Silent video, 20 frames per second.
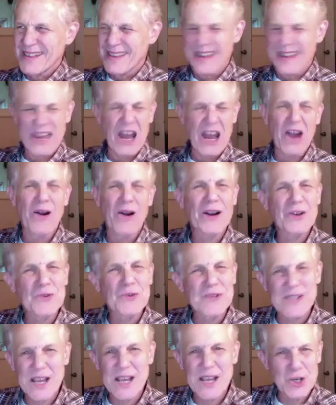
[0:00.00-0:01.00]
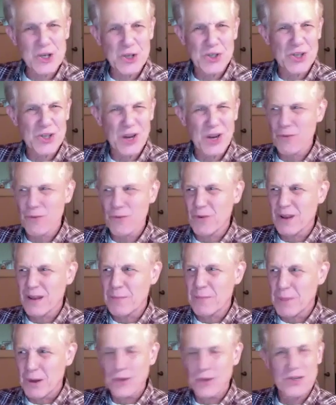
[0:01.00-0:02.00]
characterizations aren't really
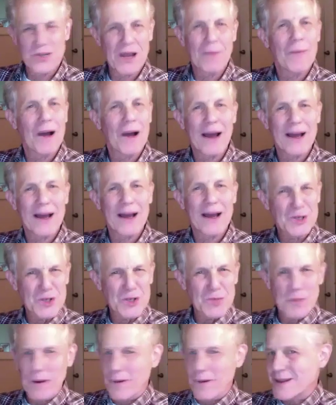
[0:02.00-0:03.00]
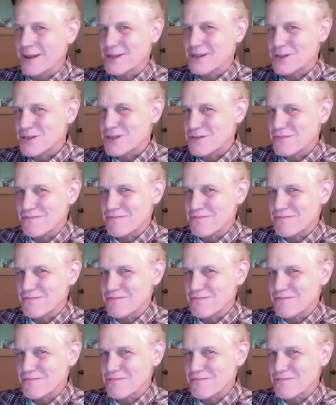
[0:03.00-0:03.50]
built on my experience